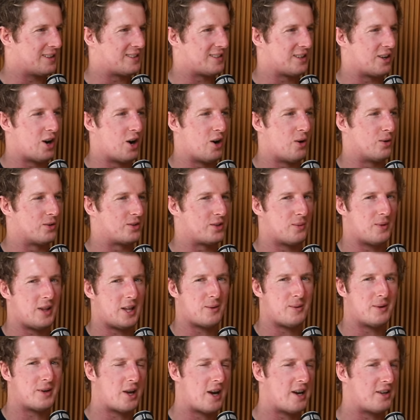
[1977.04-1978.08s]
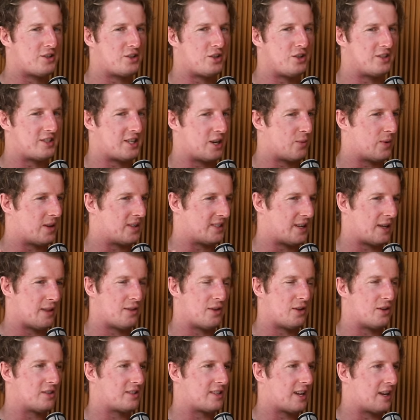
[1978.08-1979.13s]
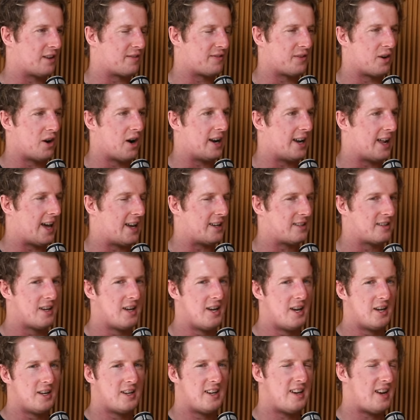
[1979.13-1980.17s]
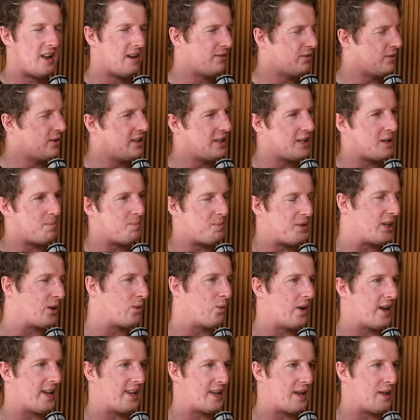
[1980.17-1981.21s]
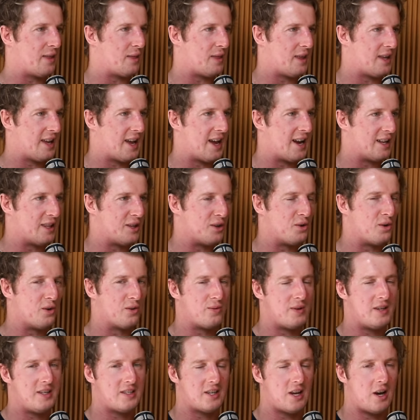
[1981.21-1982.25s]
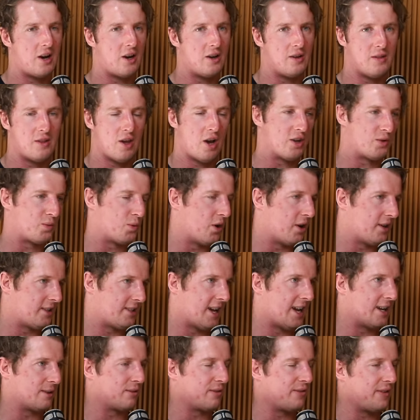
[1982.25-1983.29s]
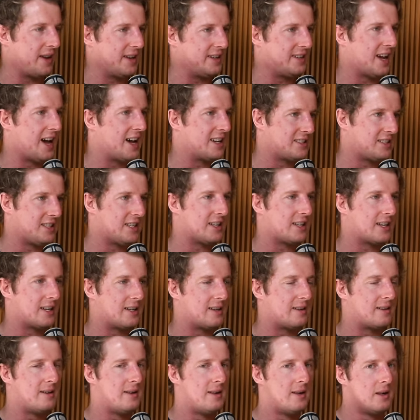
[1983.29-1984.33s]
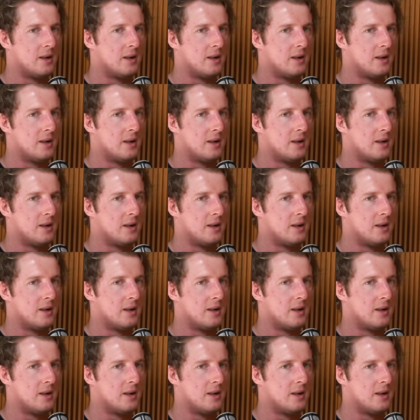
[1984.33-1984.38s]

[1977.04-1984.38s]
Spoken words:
so I was like, we go Tuesday, Wednesday, Thursdays, Fridays, never really a big weekend thing out of the ordinary. So those work days were fantastic, and